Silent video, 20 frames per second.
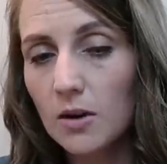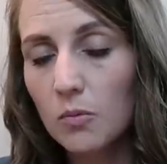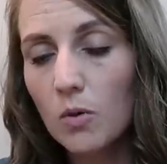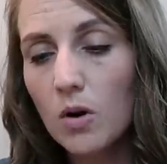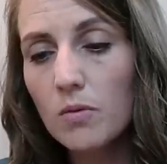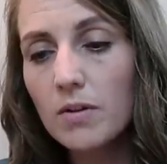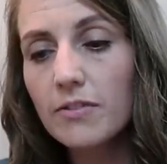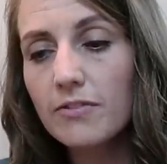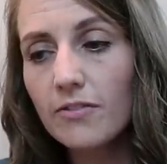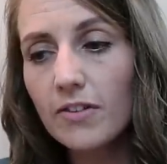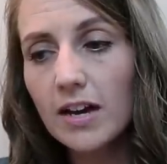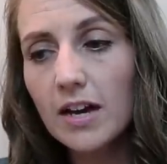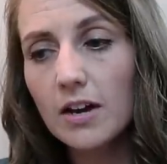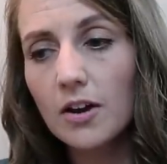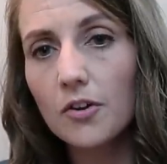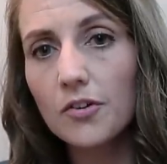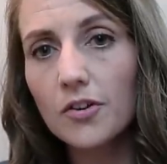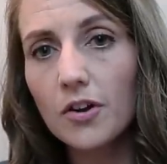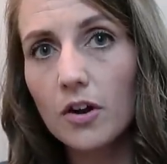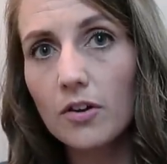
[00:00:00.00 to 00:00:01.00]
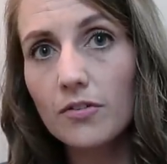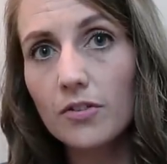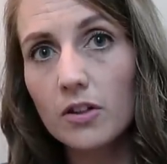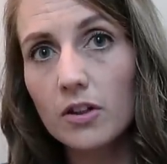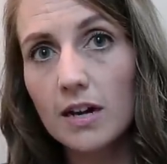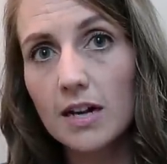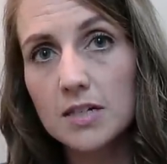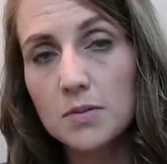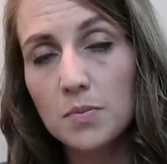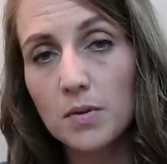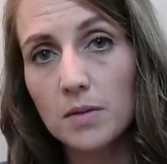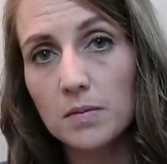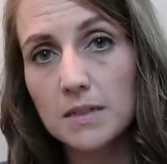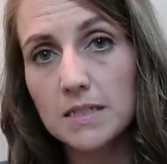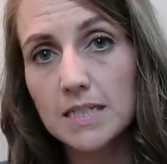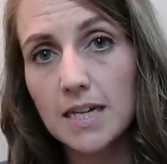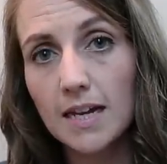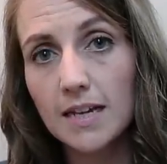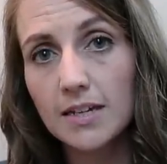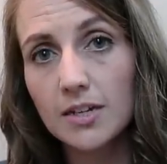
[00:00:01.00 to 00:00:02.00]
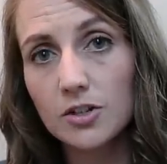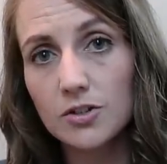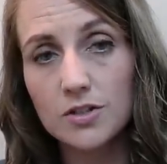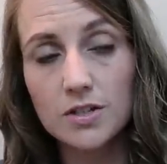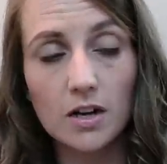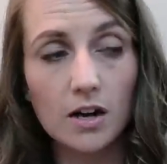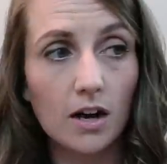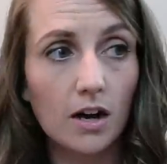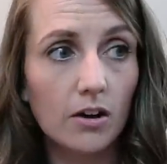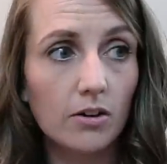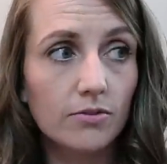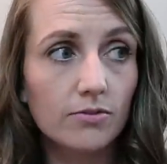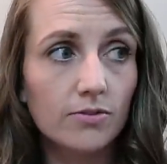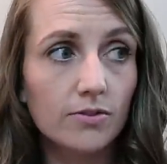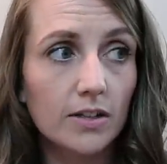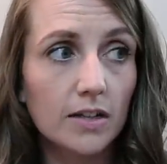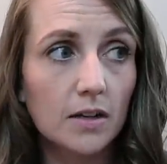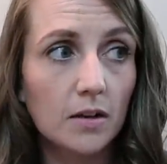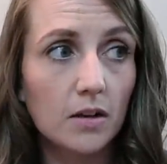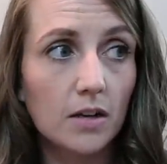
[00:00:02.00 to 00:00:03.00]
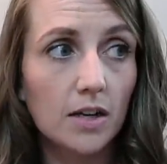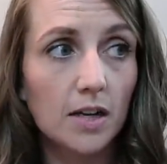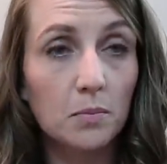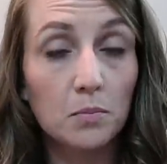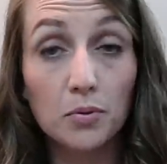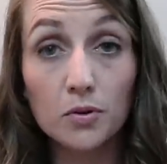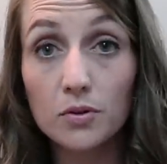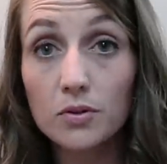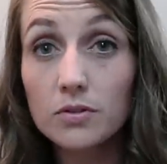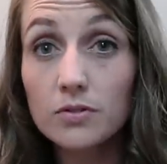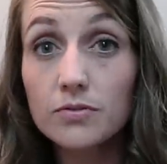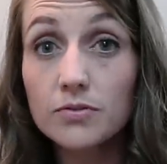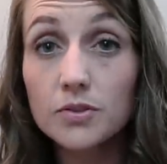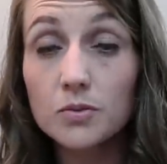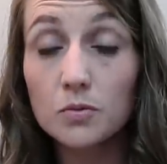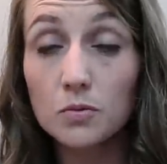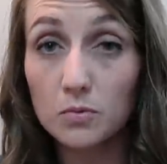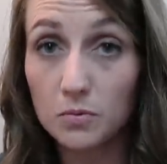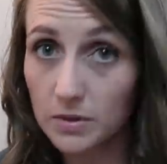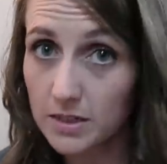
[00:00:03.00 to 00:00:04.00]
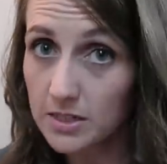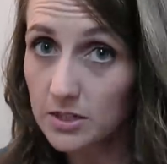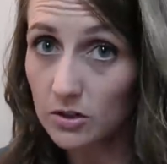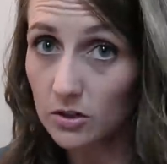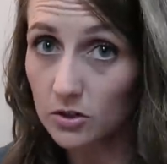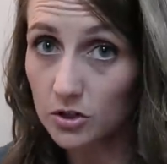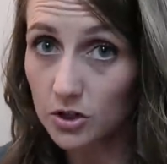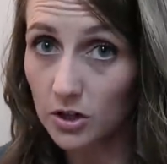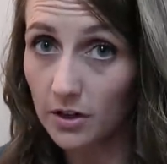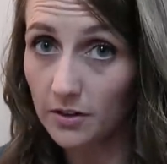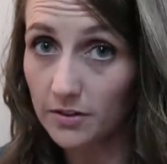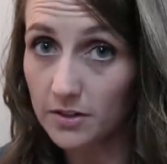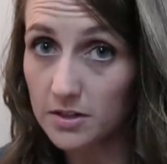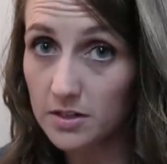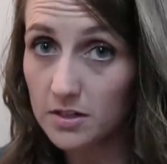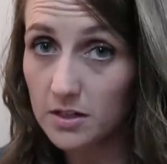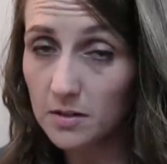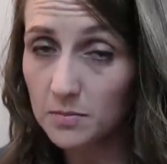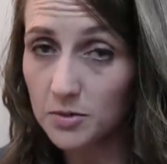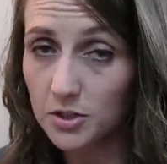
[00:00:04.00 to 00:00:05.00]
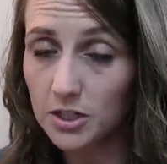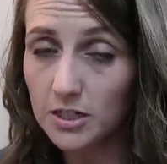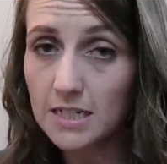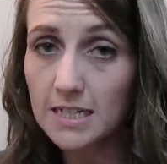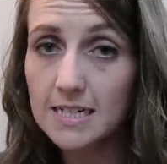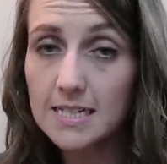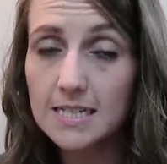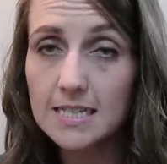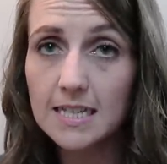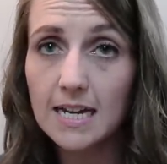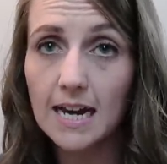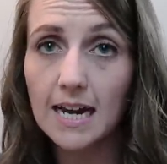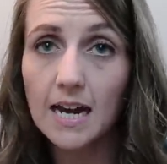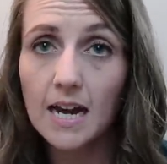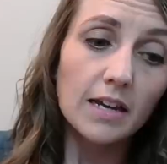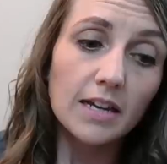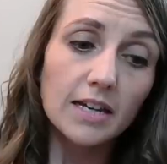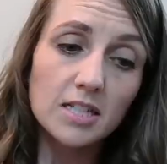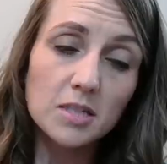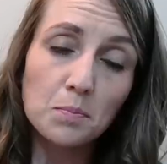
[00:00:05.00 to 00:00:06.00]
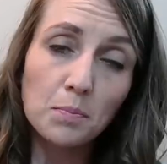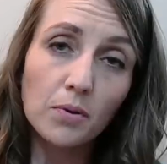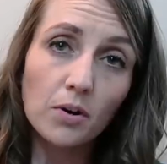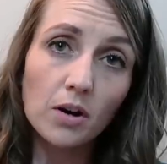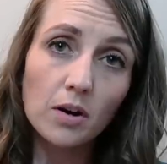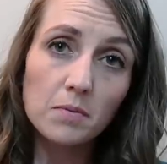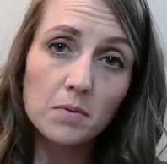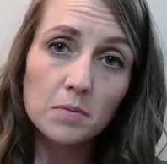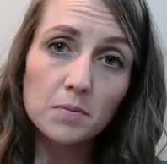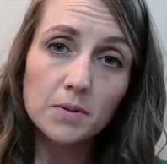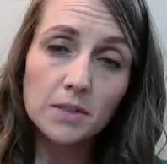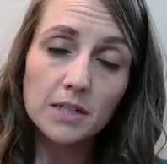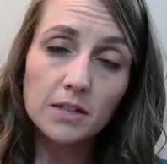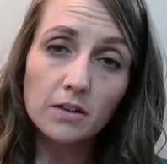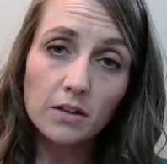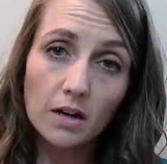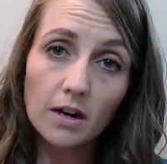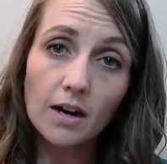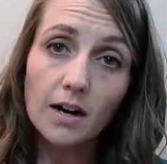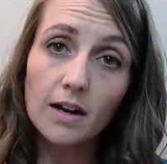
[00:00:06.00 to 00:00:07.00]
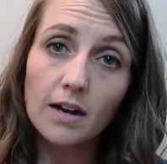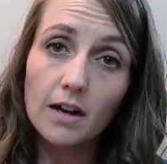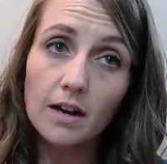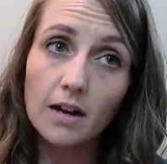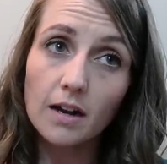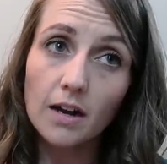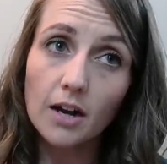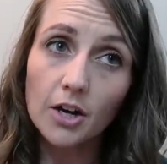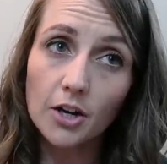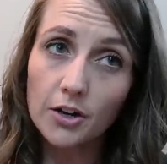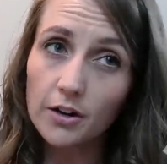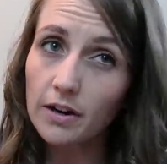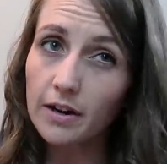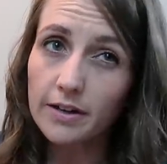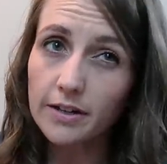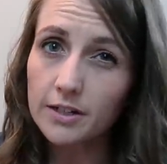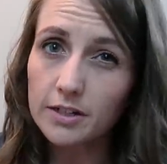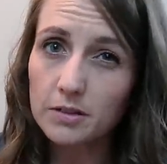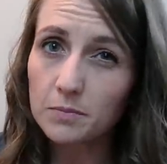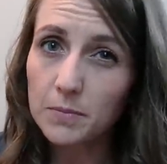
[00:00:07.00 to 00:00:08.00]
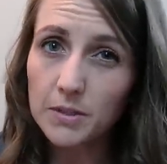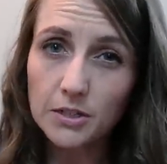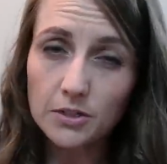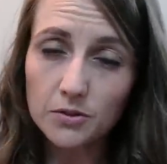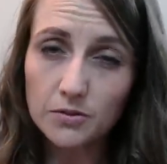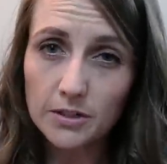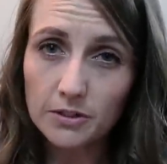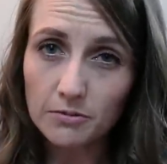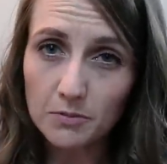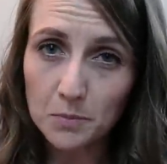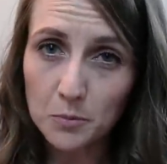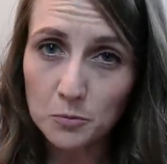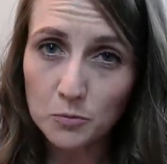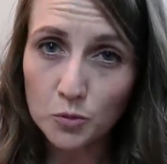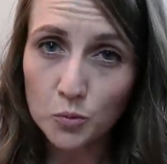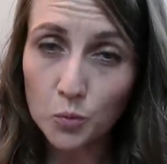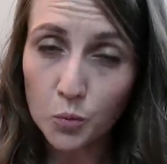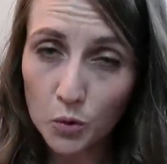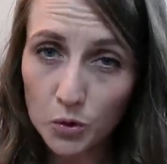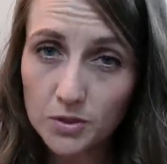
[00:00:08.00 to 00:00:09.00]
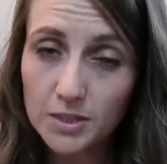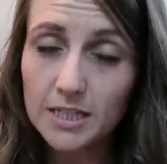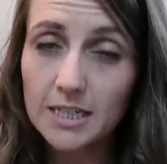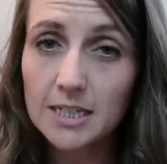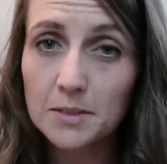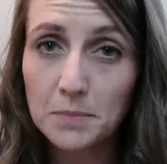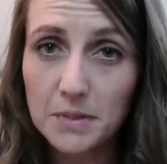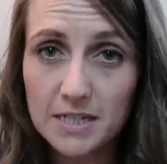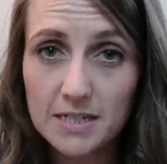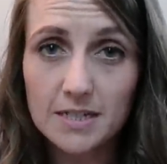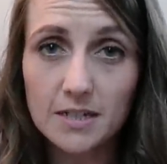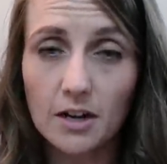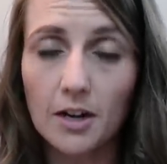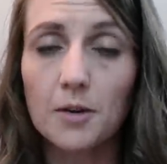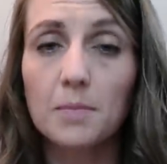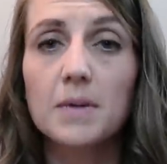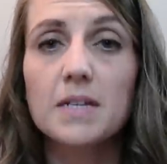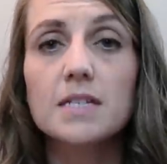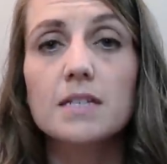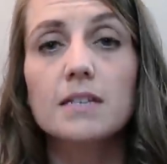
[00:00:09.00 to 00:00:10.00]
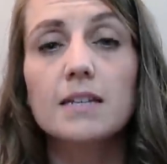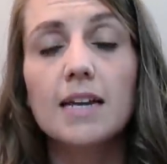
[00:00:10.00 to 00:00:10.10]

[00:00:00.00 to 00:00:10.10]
And what we found over the last probably 10 years of improved research on the subject is that it's probably not a good idea to be doing routine episiotomies.